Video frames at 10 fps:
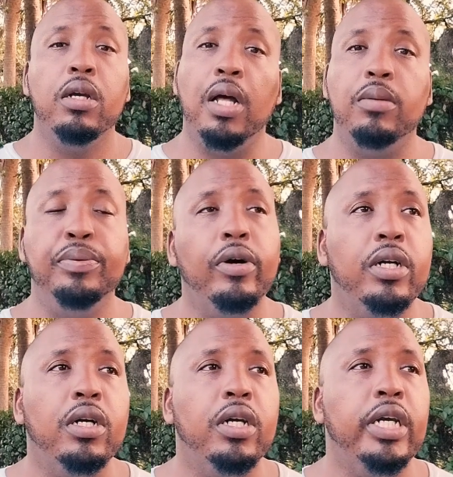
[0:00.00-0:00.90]
Yolanda
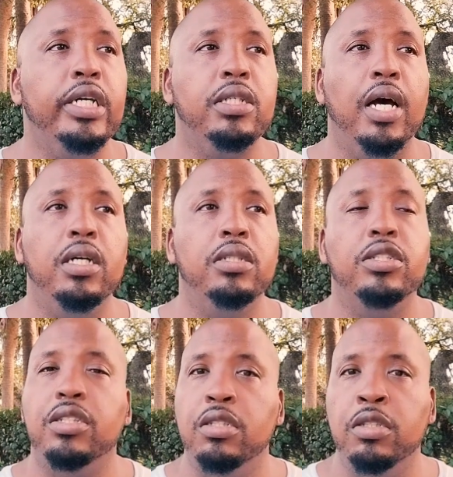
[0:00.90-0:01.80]
Porter is kind
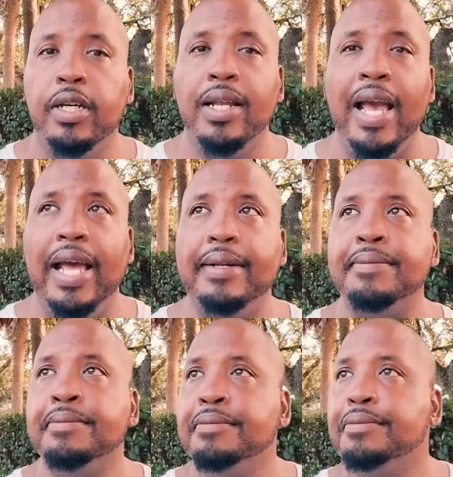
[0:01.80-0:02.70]
of looking at
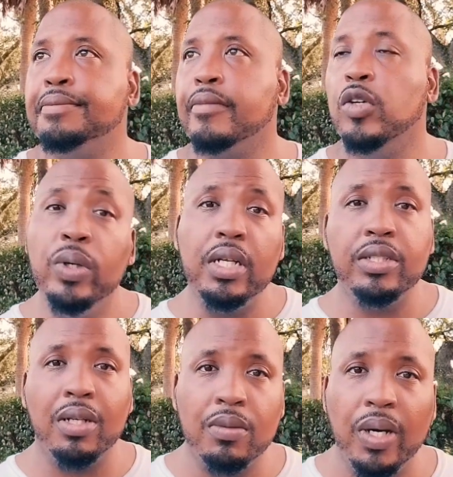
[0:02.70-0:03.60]
Will
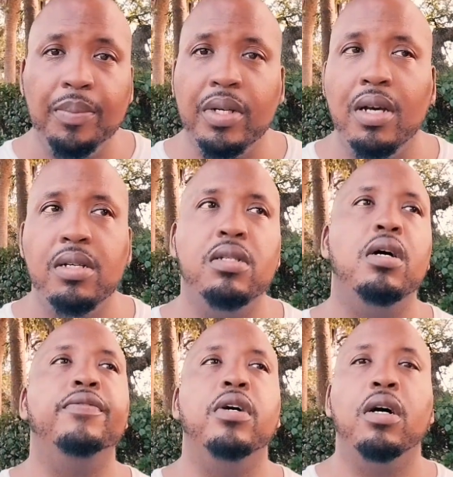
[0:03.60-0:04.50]
a certain way because
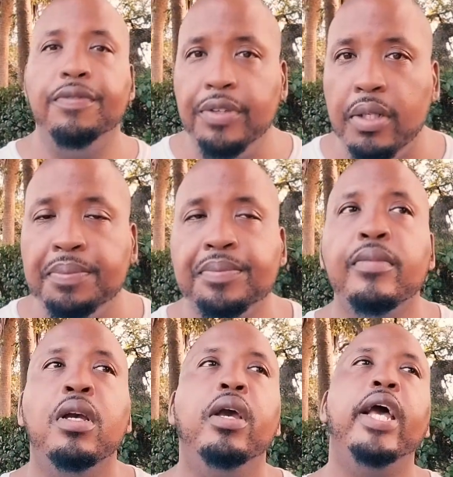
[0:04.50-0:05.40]
of Uncle Phil.
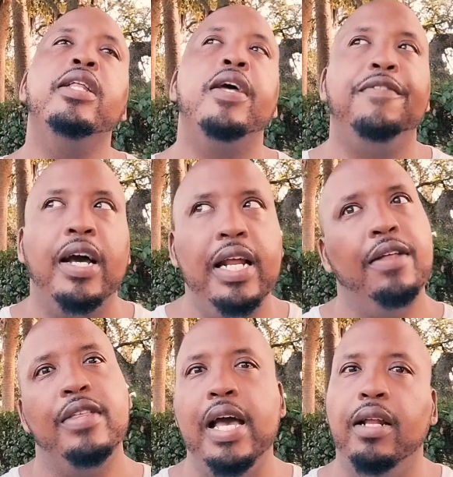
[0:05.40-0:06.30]
And then they find
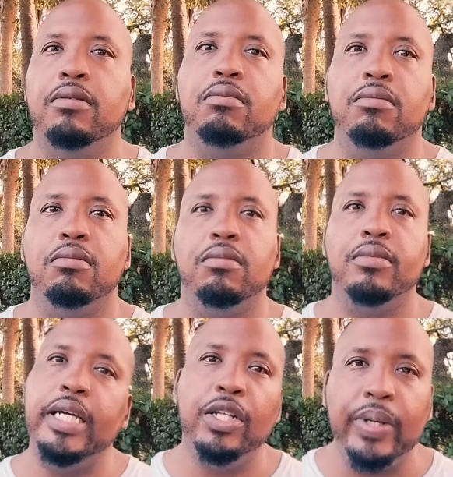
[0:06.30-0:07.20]
out that
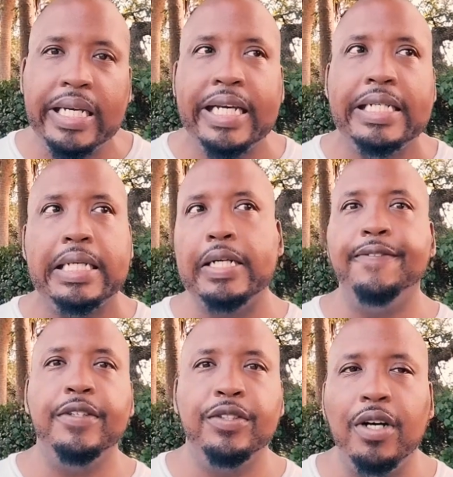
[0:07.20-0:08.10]
Hilary is
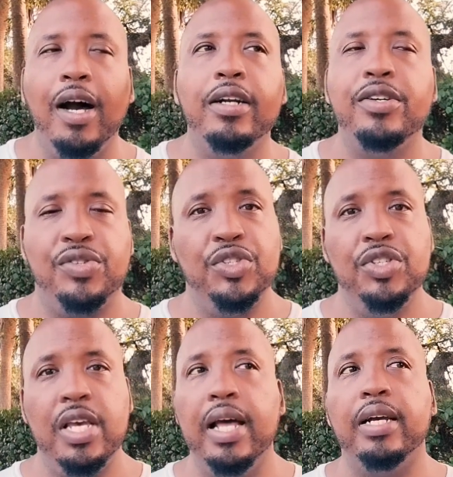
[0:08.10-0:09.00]
Uncle Phil's daughter, so
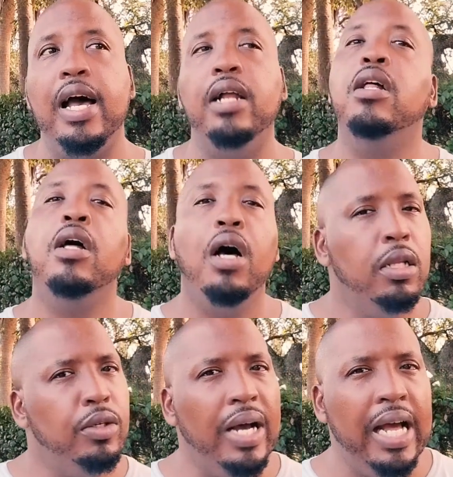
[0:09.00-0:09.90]
she's kind of got
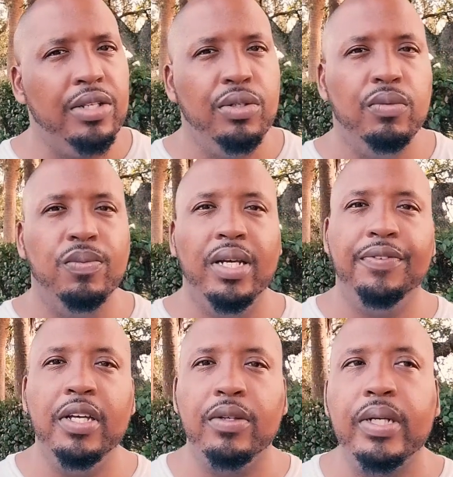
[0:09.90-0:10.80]
a little attitude
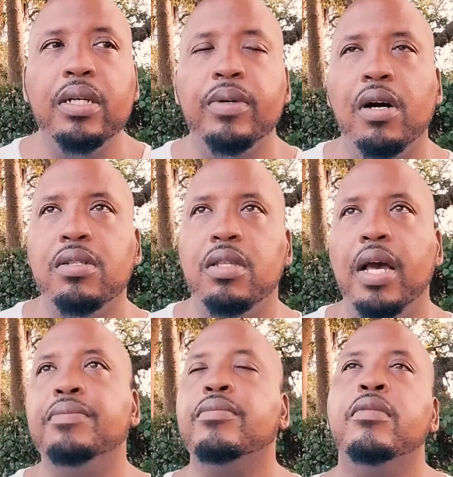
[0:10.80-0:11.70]
with Hilary in regards to
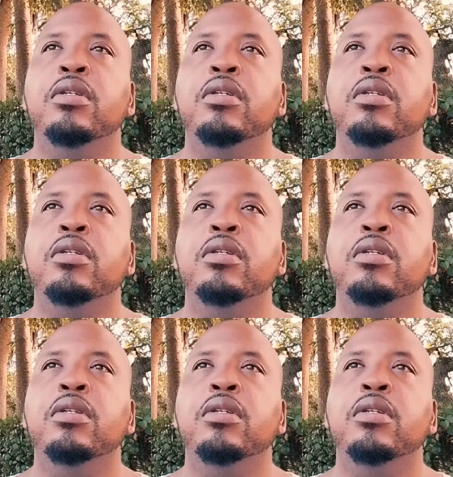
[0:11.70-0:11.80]
that.